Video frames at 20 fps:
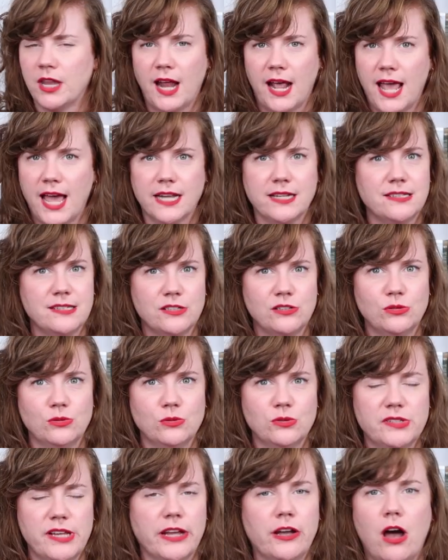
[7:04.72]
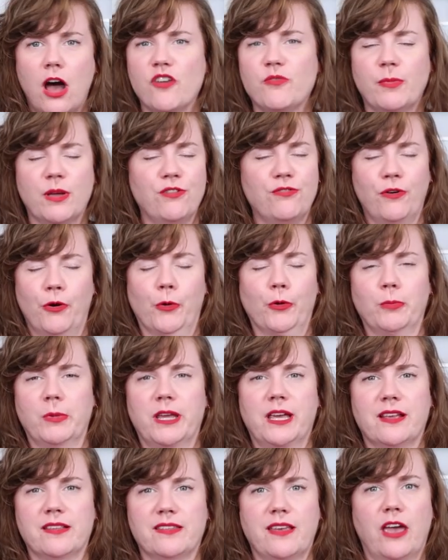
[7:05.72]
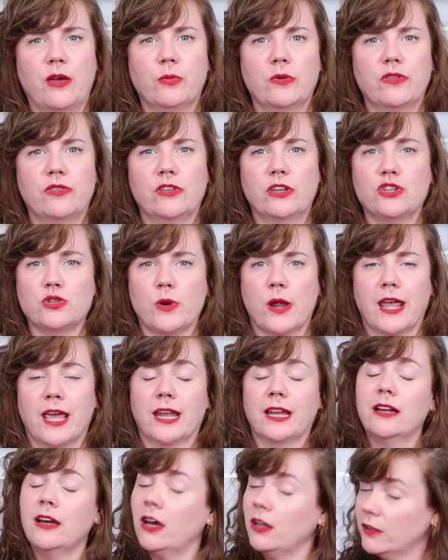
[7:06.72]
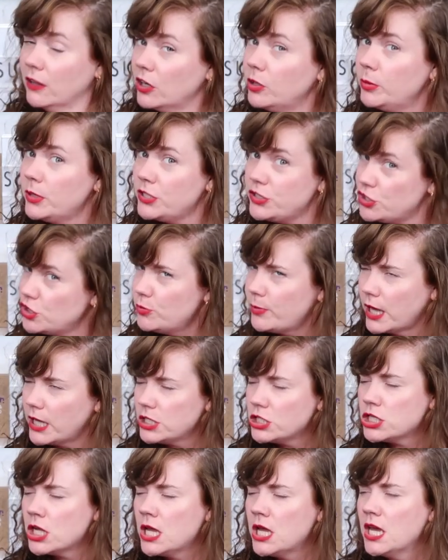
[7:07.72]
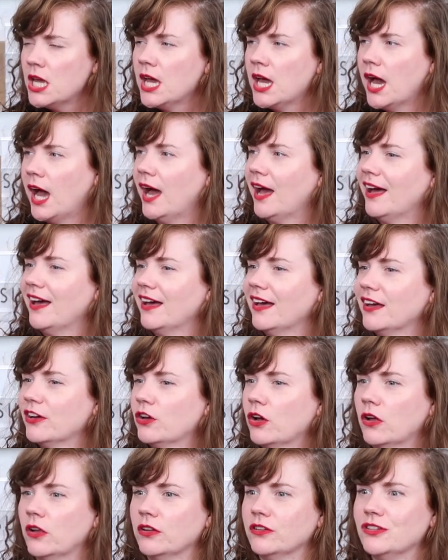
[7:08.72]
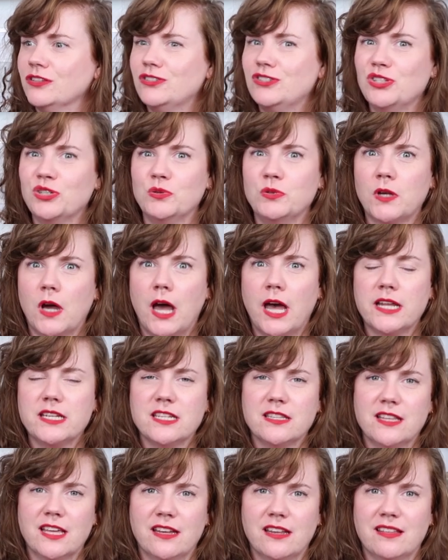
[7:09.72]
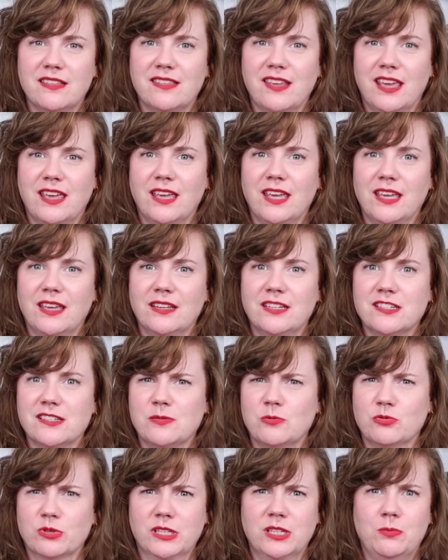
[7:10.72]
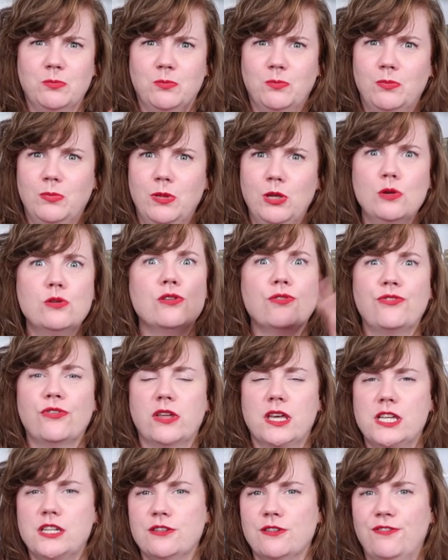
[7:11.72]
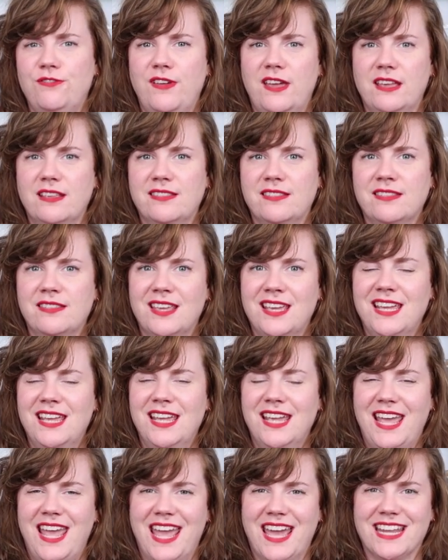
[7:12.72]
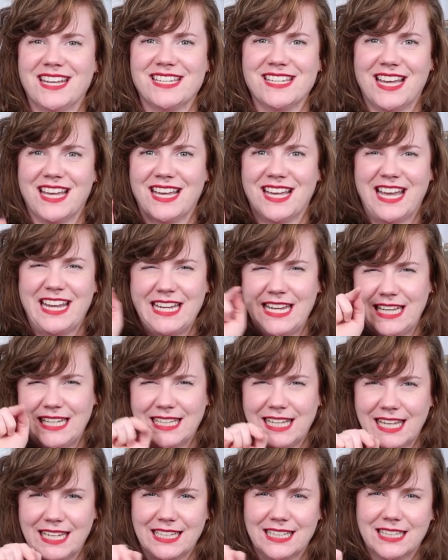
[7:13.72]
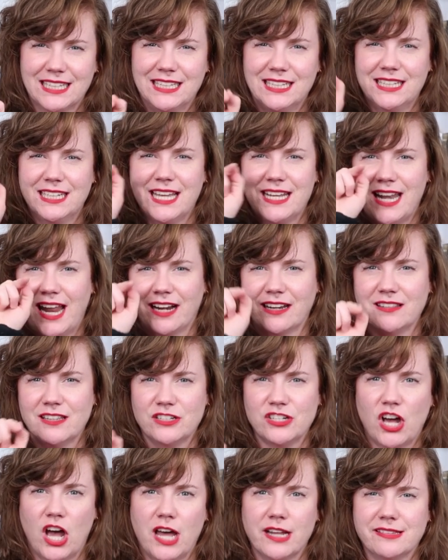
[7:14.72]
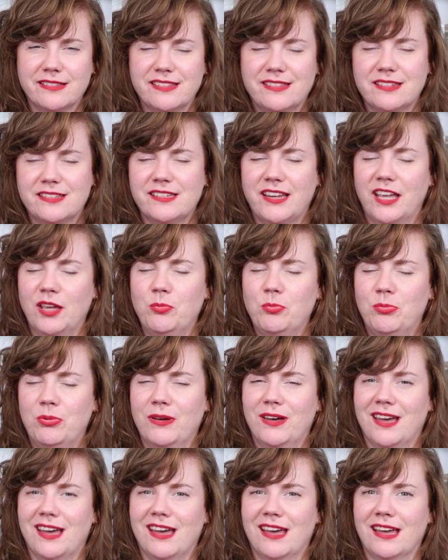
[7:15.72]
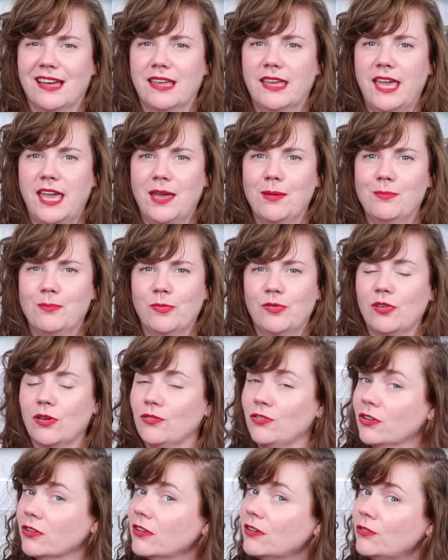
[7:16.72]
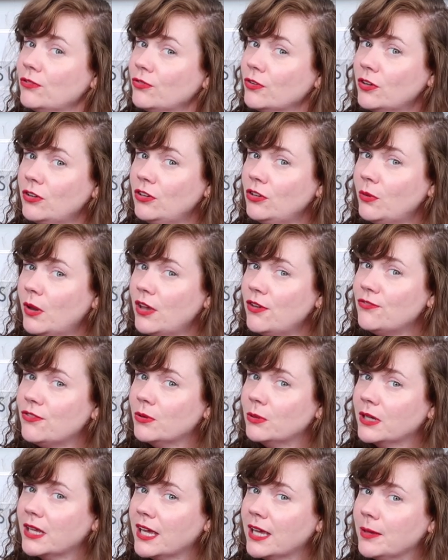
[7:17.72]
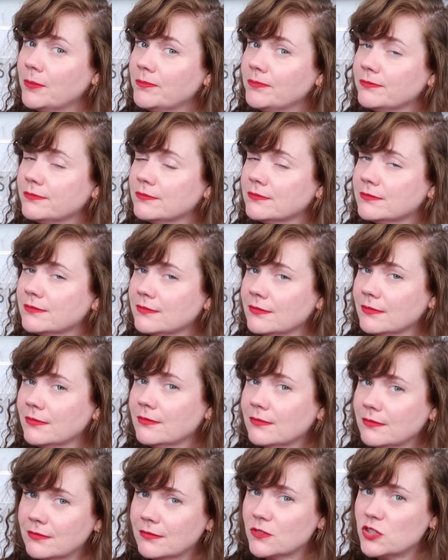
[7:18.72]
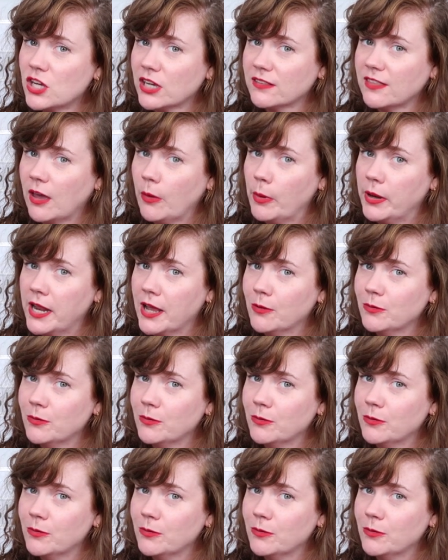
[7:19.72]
that I had to take off my phone because I was enjoying it a little bit too much, called Two Dot. That is a just really beautiful interface and a neat like connect the dots type game. So if you're looking for a new iPhone game, check that one